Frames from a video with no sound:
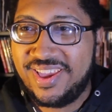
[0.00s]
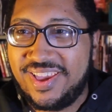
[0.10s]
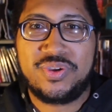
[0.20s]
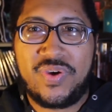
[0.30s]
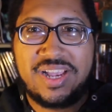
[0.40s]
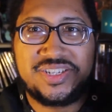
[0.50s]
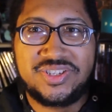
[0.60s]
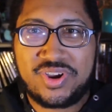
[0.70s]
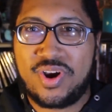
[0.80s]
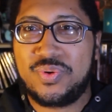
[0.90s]
Where do I
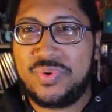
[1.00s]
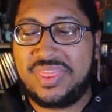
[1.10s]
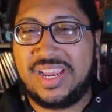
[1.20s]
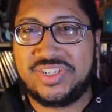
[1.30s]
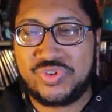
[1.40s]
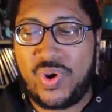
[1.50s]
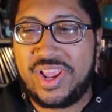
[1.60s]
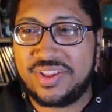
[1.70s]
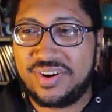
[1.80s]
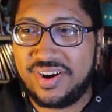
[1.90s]
start with that
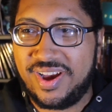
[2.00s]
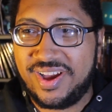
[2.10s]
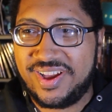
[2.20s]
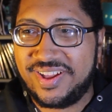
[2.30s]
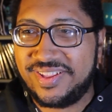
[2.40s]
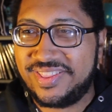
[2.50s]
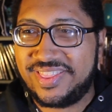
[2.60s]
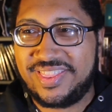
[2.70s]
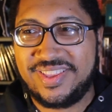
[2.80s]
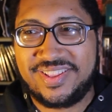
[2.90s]
trailer? Uh,
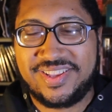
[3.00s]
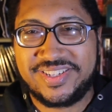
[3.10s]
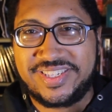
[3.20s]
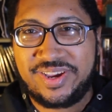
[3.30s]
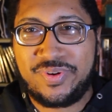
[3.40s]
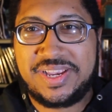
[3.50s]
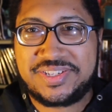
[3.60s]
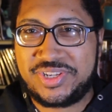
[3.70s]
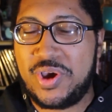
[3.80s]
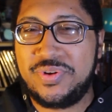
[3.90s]
the, the
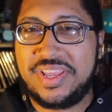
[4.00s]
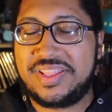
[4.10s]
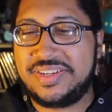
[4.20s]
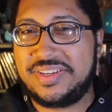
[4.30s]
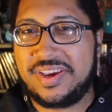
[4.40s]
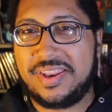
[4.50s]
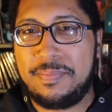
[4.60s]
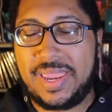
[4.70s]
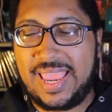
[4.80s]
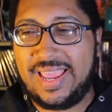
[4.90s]
serious tone that they took in the
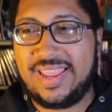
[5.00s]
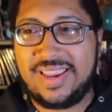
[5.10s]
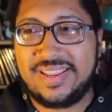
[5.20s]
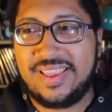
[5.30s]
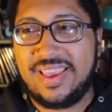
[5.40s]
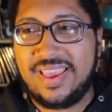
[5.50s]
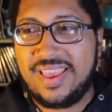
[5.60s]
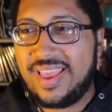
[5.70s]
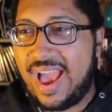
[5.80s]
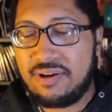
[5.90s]
beginning,
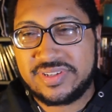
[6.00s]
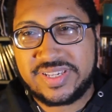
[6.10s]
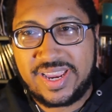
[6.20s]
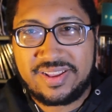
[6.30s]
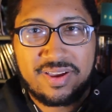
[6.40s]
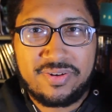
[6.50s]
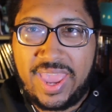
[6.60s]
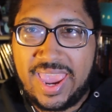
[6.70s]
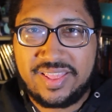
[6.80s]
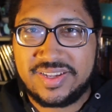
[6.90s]
I was like,
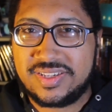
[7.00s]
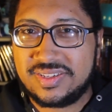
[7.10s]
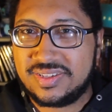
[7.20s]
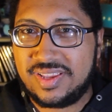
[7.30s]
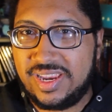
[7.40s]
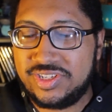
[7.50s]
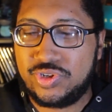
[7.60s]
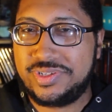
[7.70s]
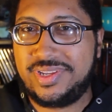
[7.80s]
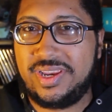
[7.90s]
okay, this is
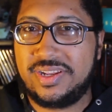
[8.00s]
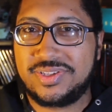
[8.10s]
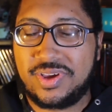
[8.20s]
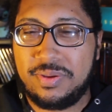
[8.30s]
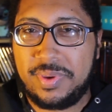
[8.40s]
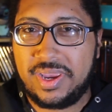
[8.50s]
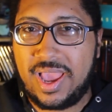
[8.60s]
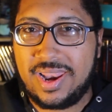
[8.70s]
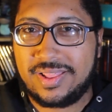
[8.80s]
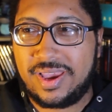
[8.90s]
interesting. It's gonna be
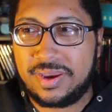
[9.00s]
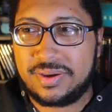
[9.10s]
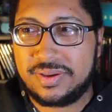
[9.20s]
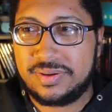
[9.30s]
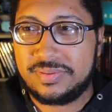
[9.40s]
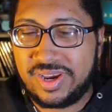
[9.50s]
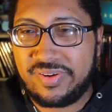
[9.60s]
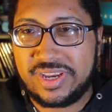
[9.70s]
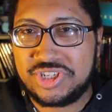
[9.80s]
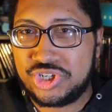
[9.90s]
kind of like
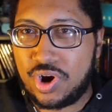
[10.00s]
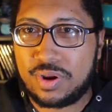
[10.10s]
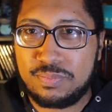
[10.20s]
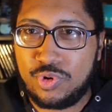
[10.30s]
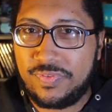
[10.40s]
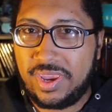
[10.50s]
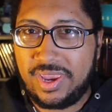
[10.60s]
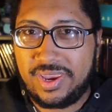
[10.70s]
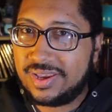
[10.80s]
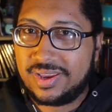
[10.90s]
serious shark
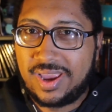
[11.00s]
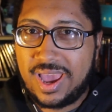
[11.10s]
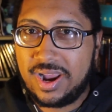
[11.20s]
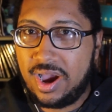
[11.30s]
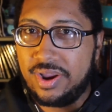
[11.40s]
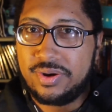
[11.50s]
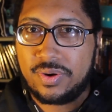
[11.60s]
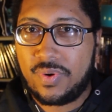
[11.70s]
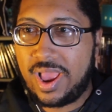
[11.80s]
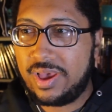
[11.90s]
movie, kind of
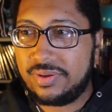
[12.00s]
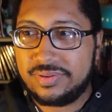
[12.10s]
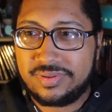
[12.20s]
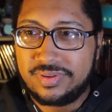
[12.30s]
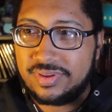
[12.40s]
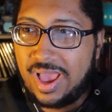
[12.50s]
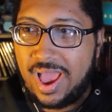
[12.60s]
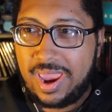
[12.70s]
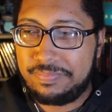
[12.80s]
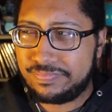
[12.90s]
underground,
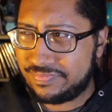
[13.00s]
hy